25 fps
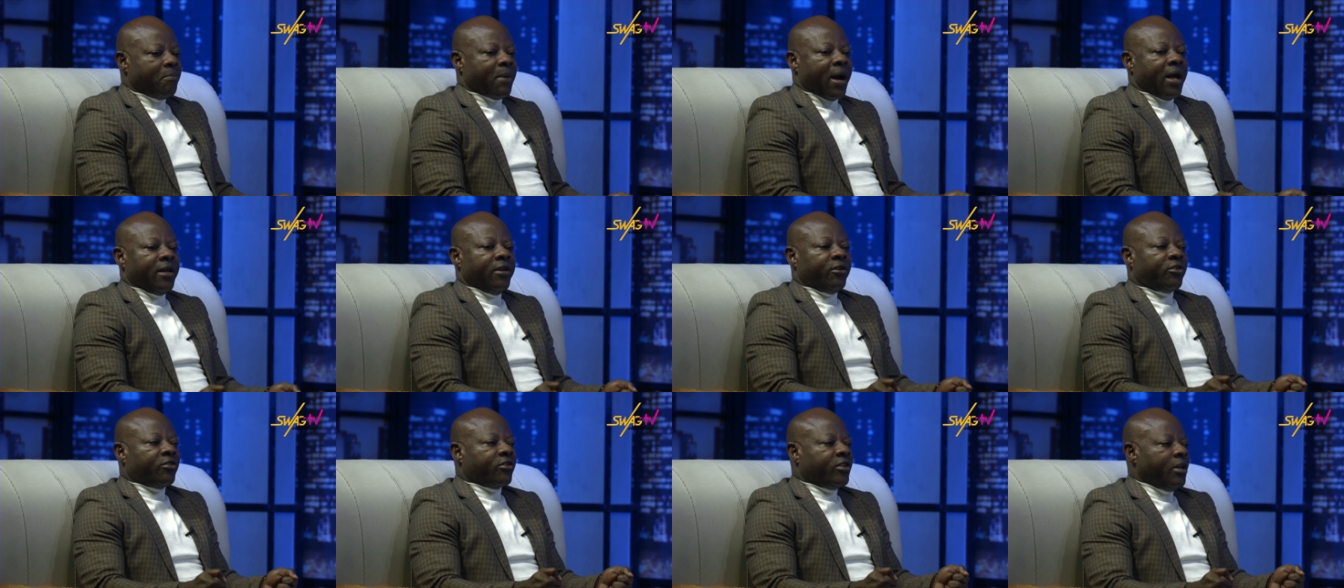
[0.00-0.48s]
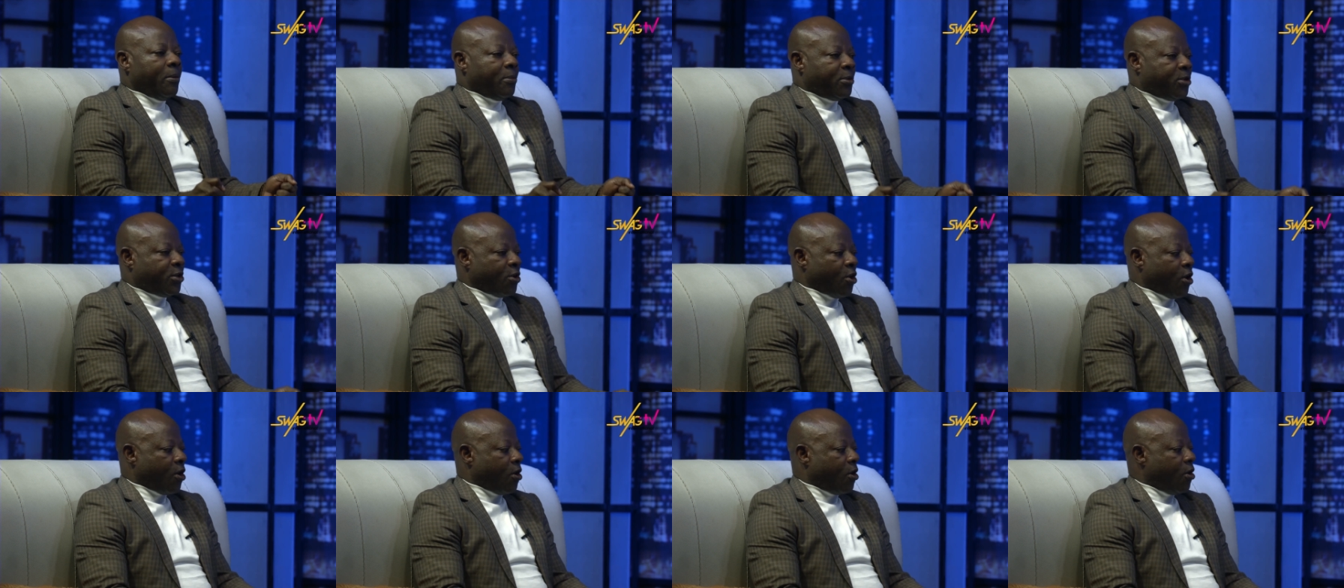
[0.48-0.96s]
by the
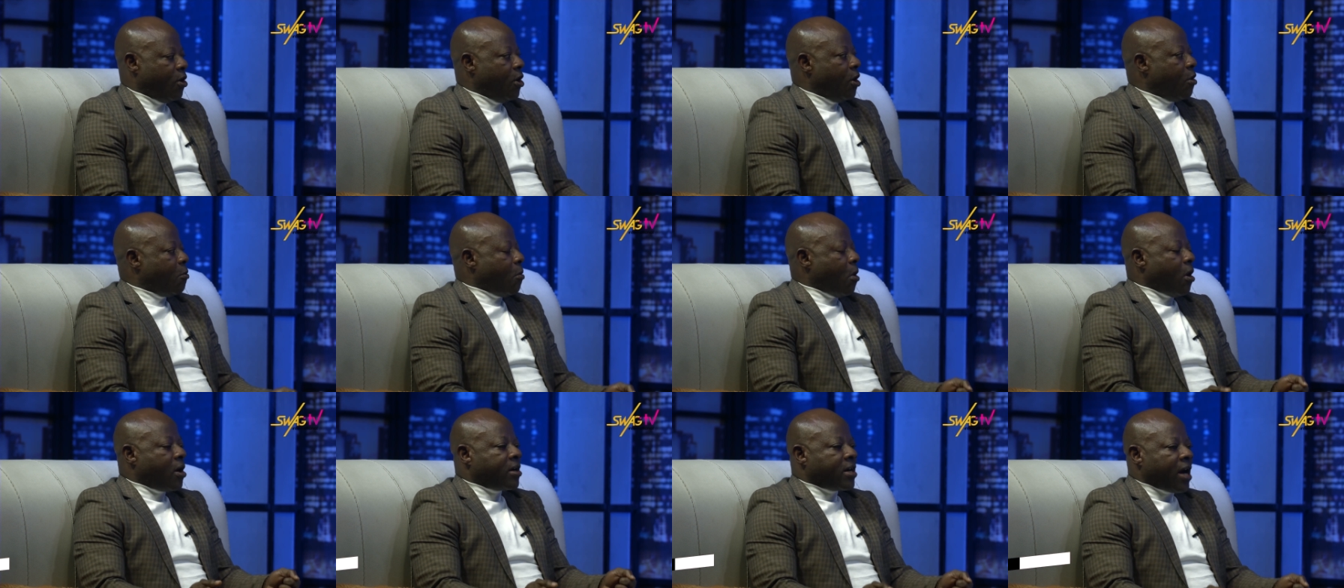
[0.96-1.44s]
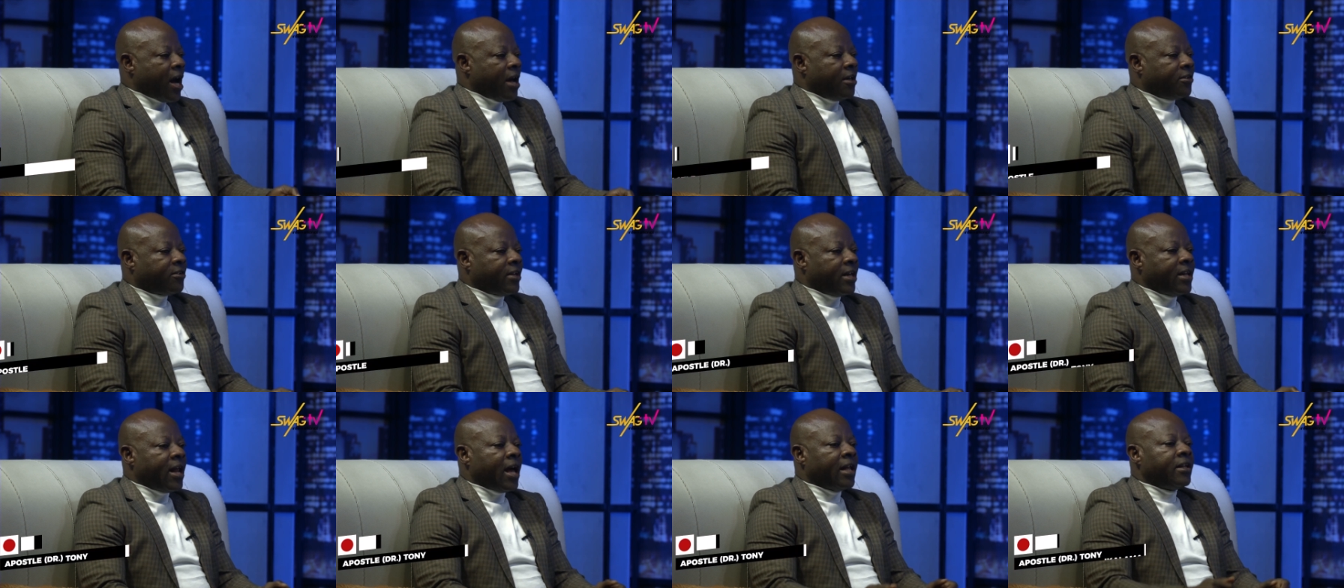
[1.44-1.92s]
scripture what
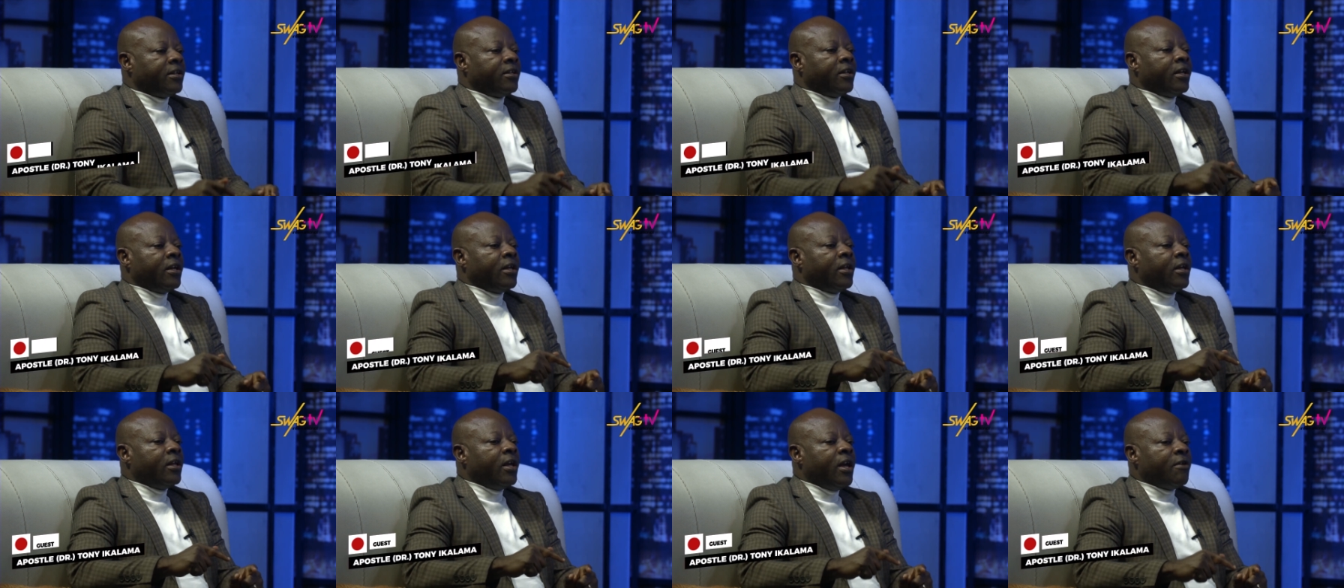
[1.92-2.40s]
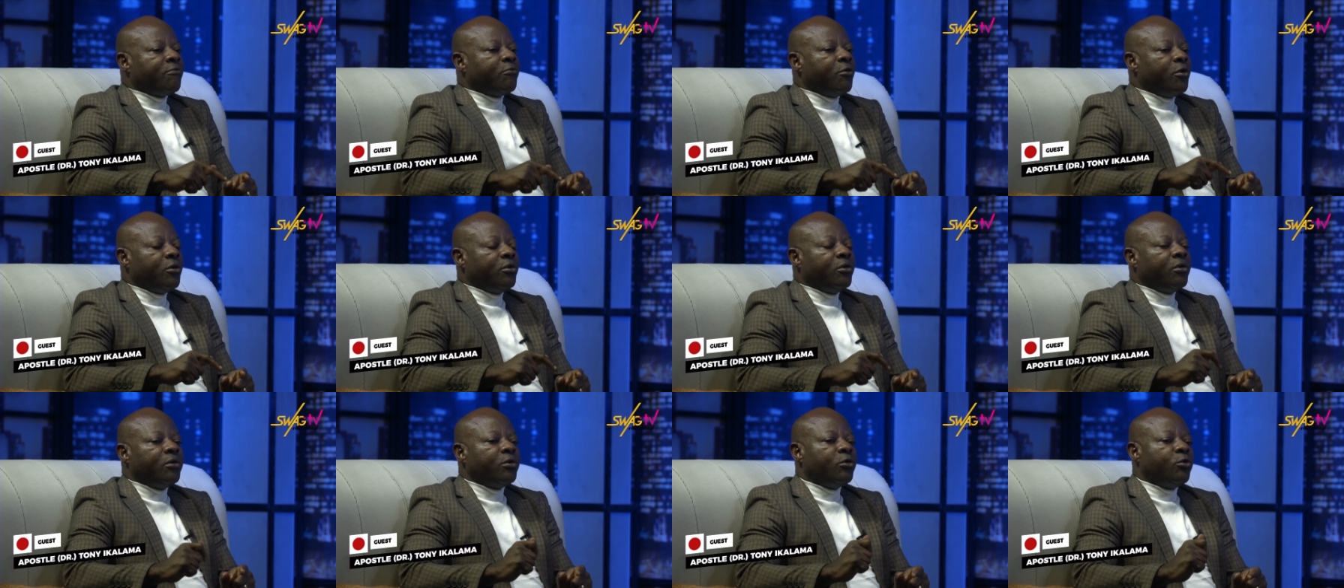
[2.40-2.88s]
Christ said that
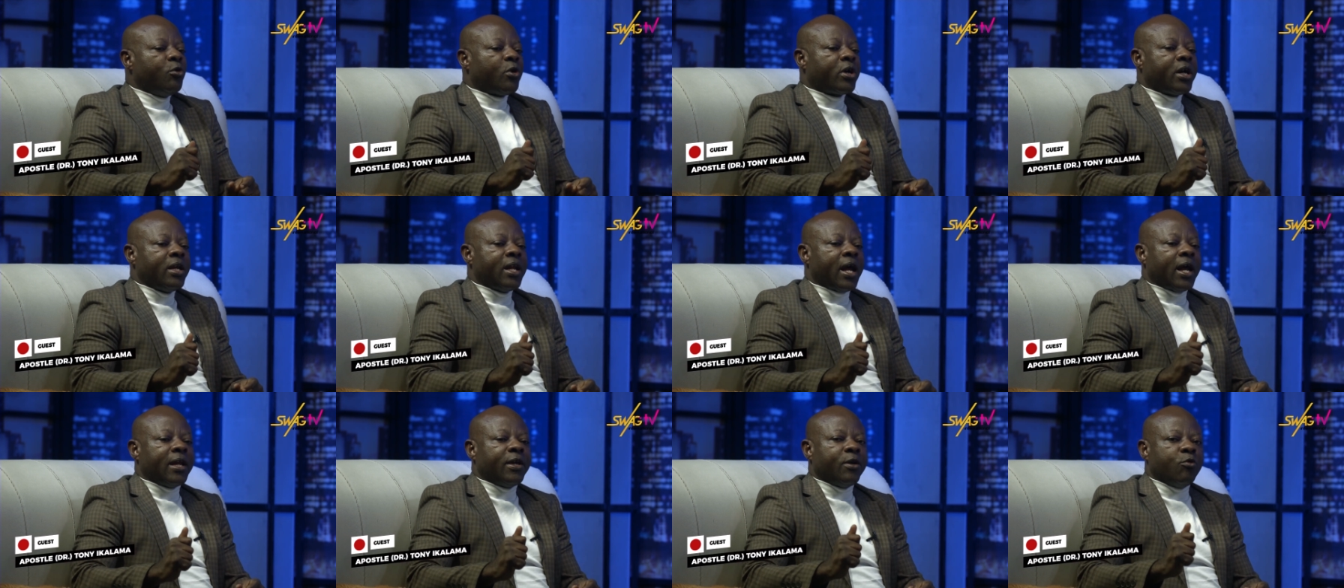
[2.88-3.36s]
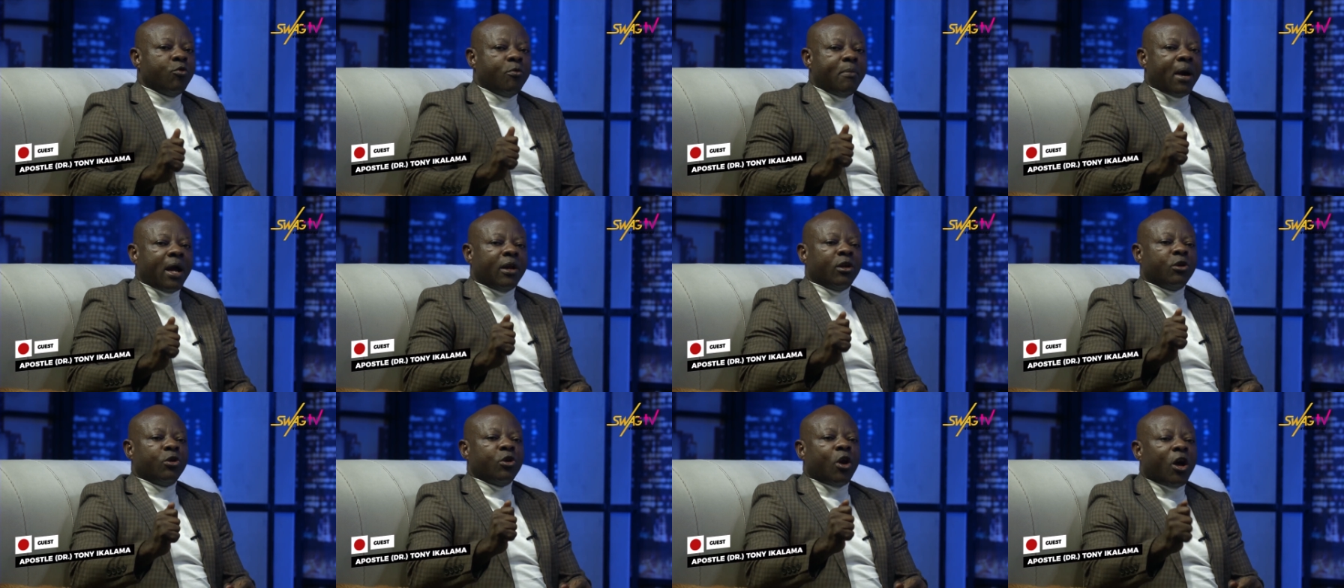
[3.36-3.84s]
even looking at the
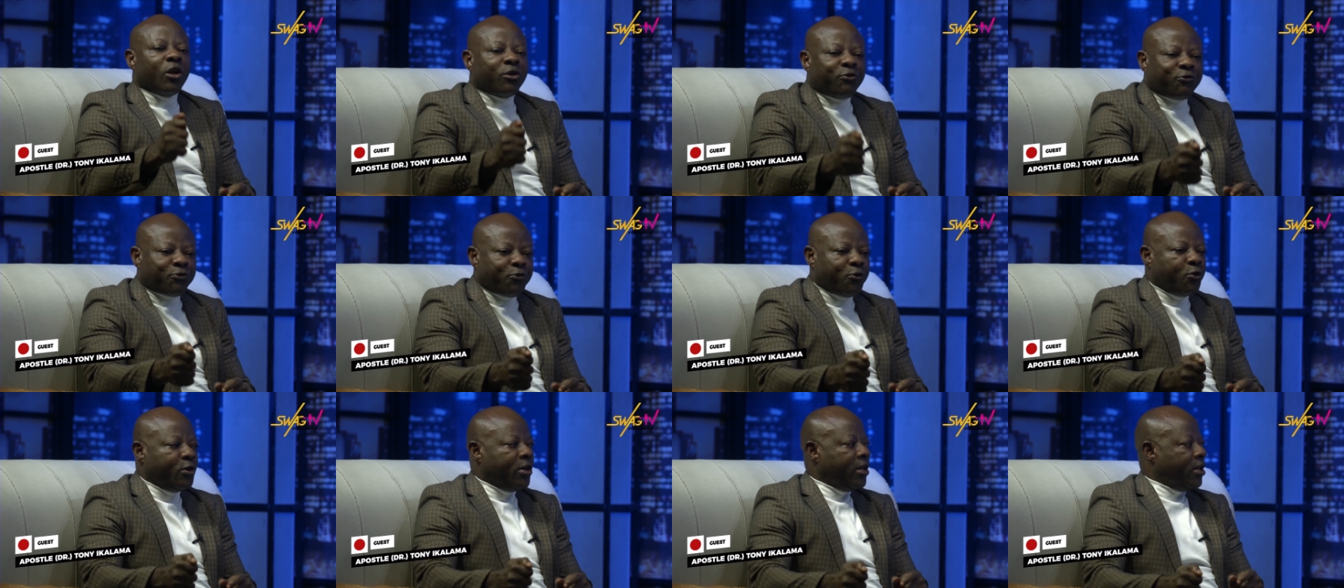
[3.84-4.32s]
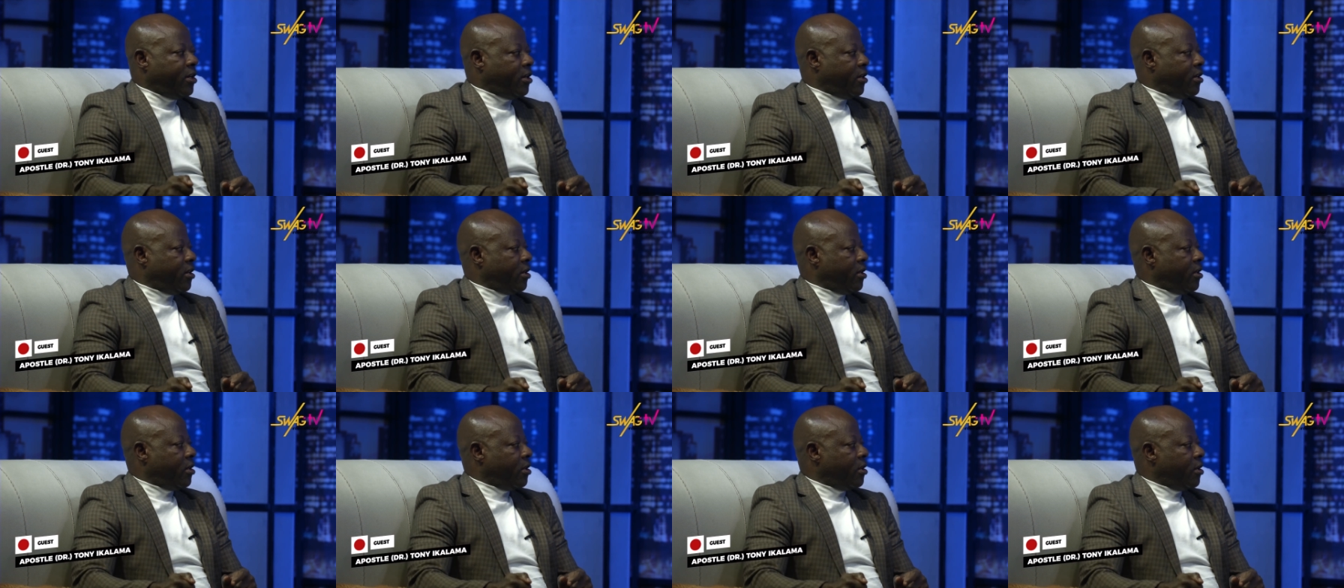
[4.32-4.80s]
woman lustfully,
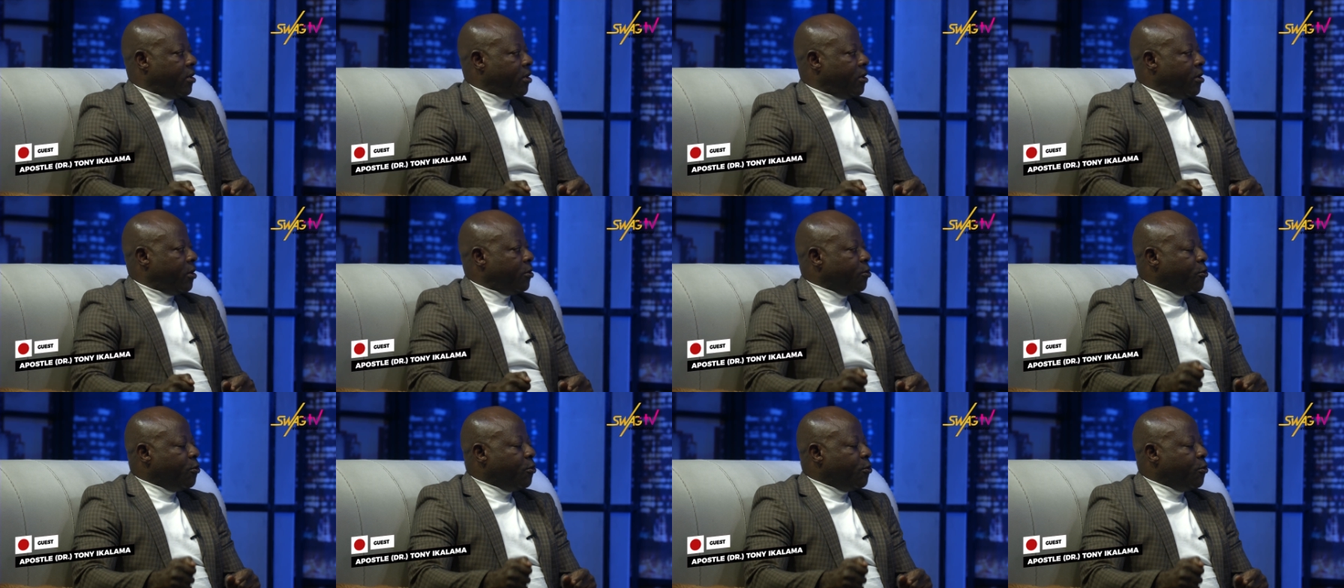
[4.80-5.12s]
Okay.